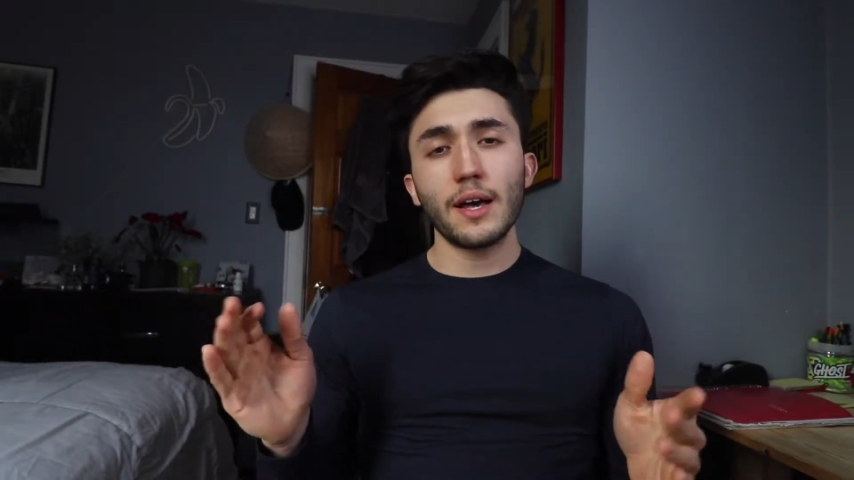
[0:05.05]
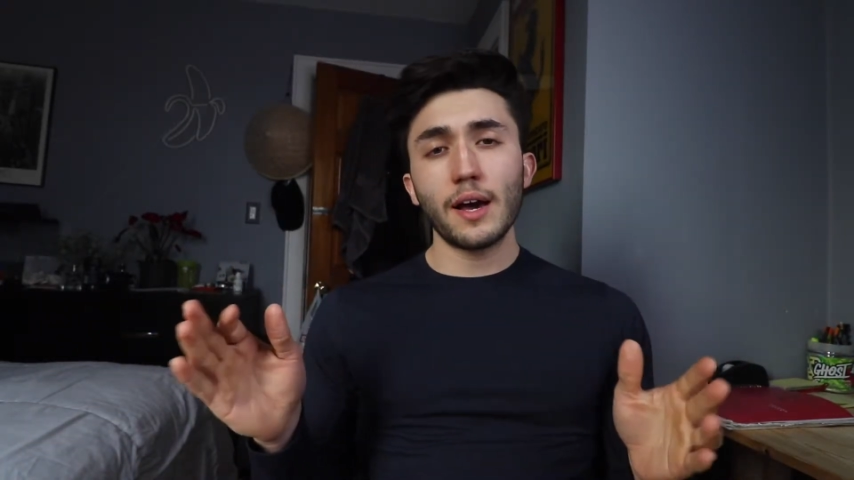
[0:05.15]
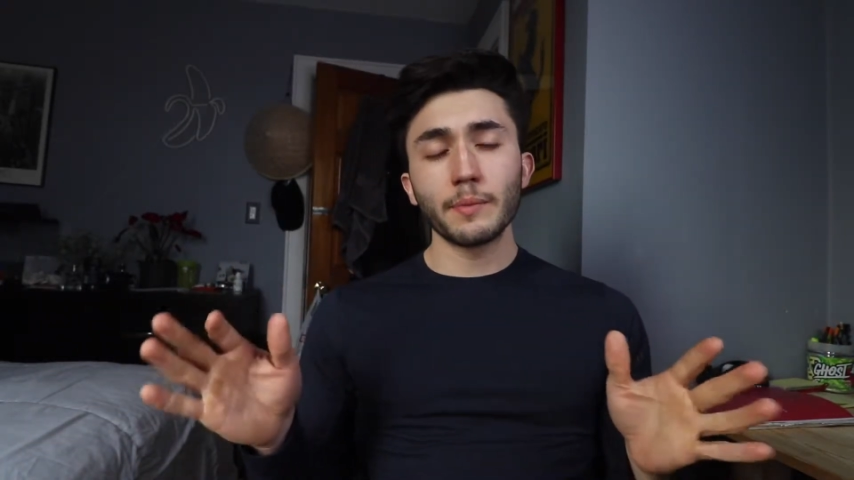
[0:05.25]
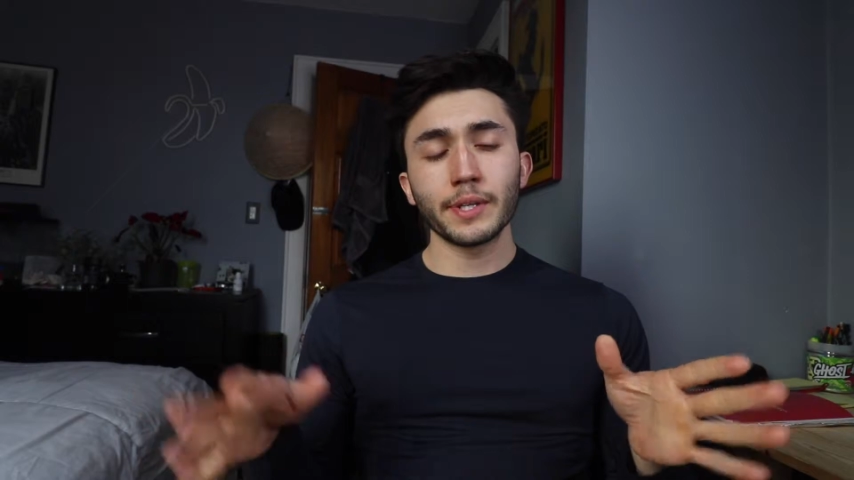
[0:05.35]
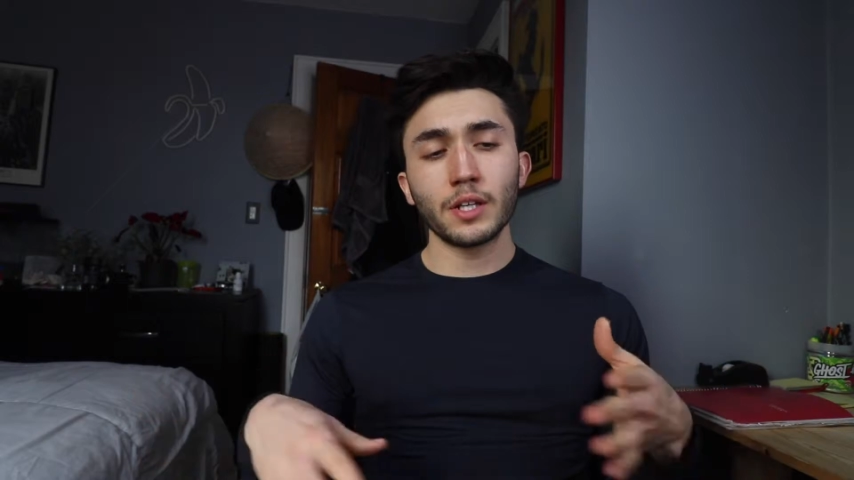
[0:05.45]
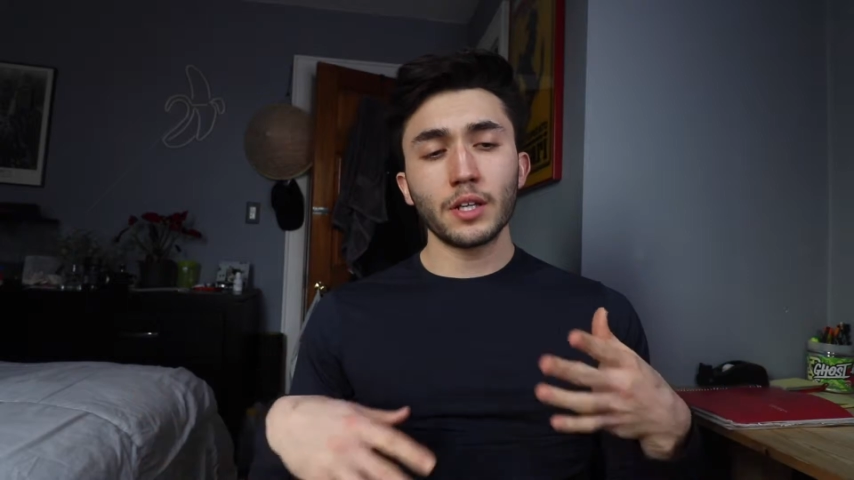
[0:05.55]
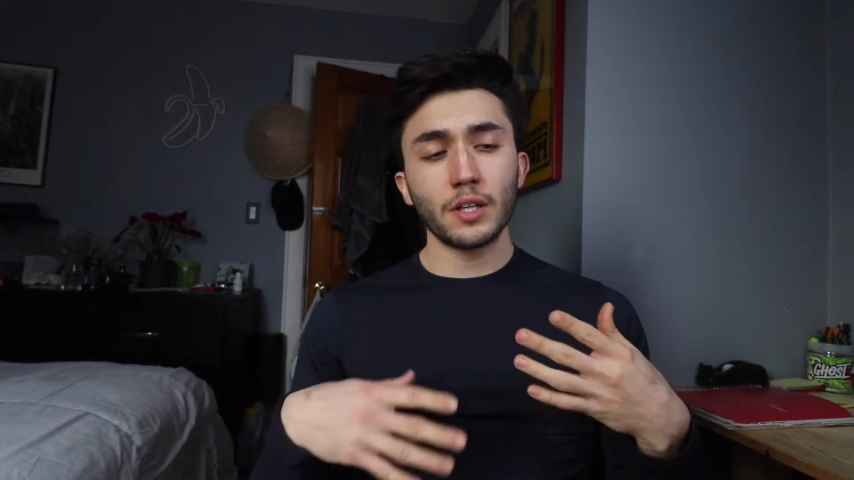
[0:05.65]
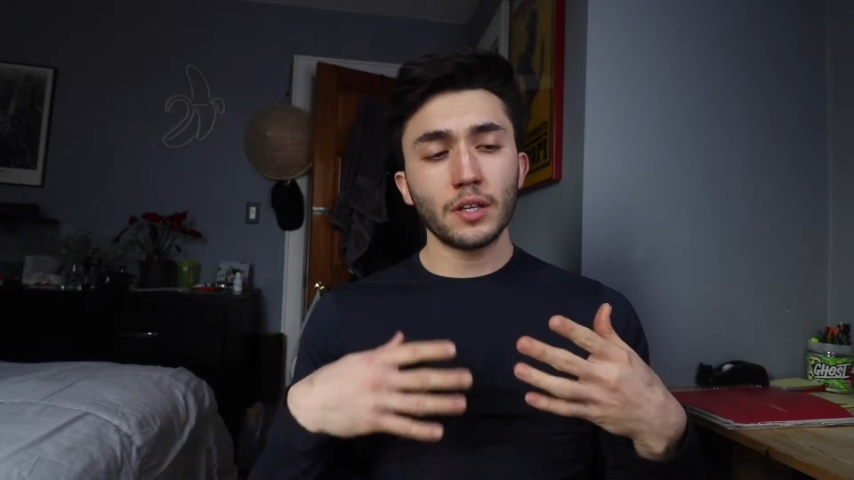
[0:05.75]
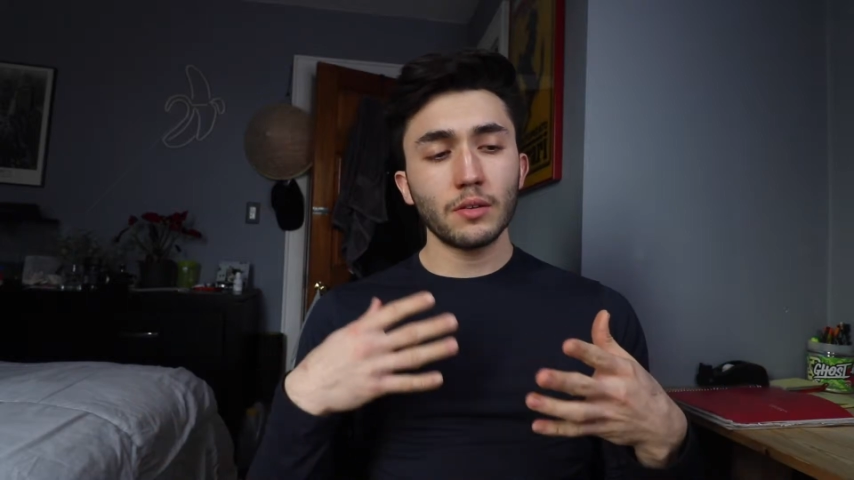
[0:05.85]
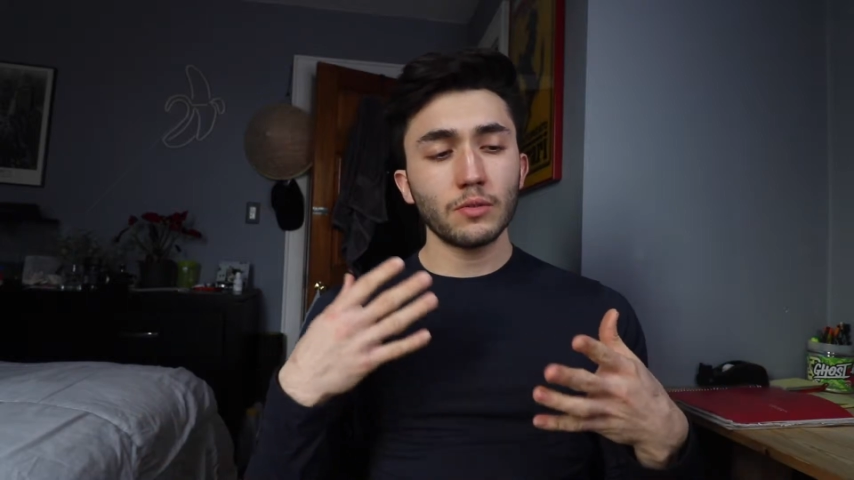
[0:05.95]
I'm going
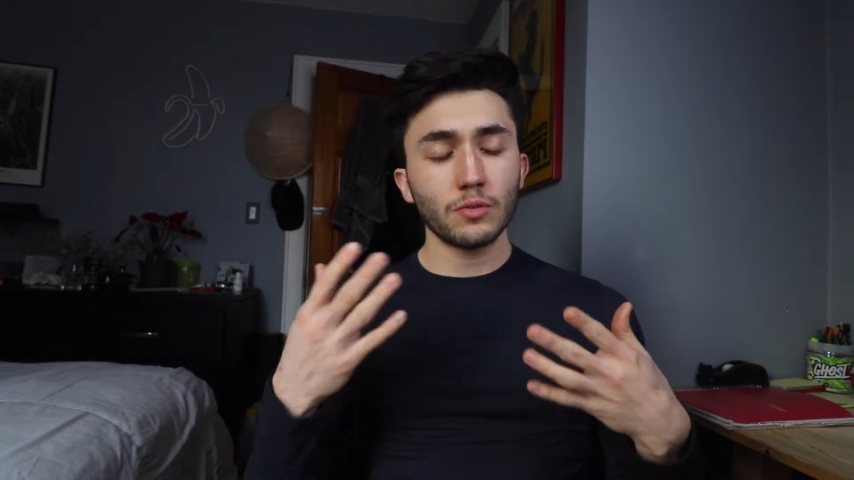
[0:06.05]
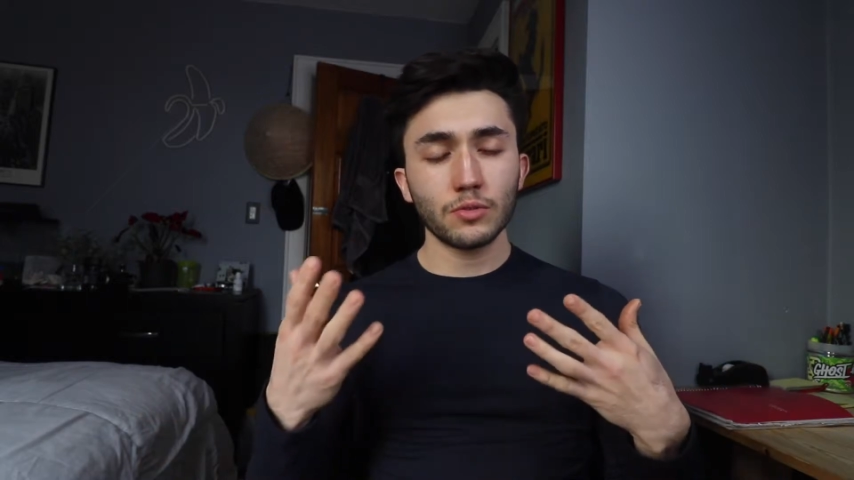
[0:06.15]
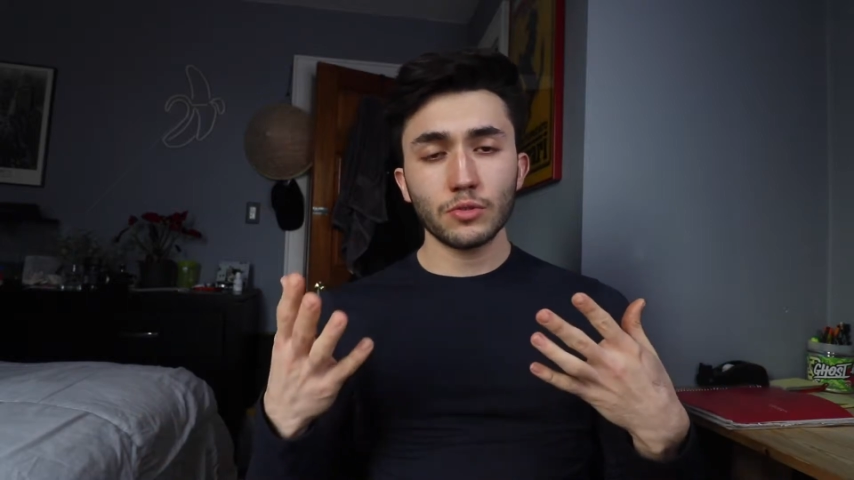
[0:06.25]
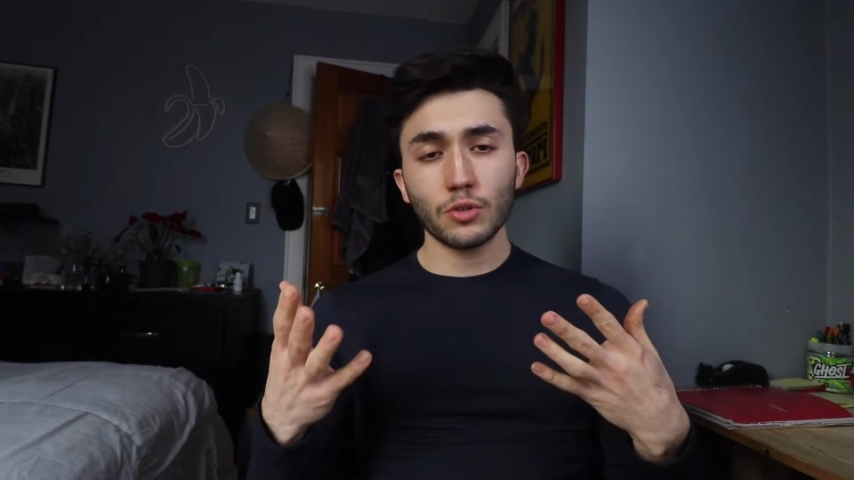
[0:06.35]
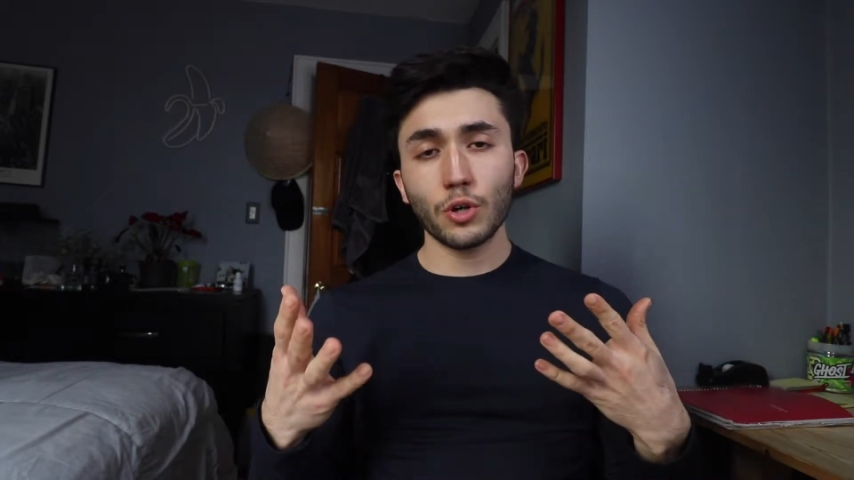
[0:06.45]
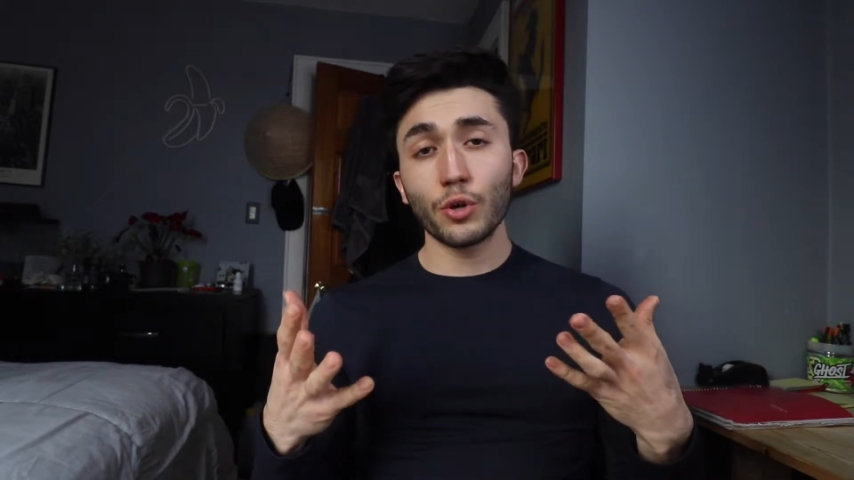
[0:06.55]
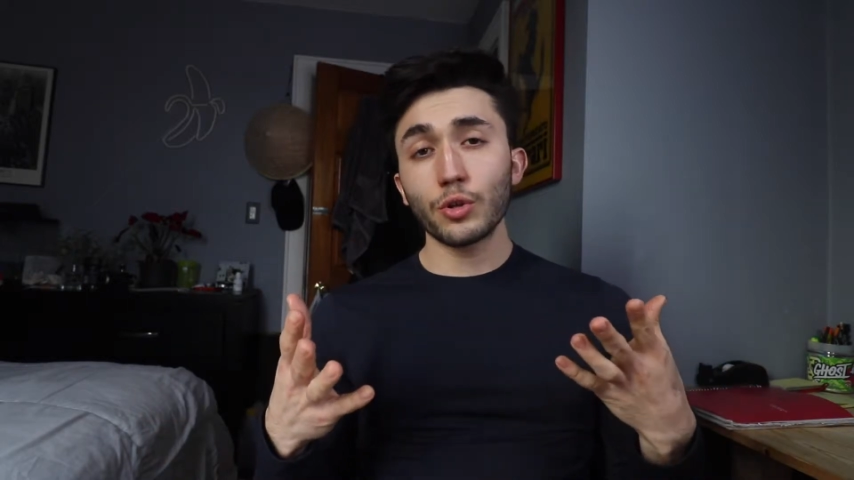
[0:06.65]
to go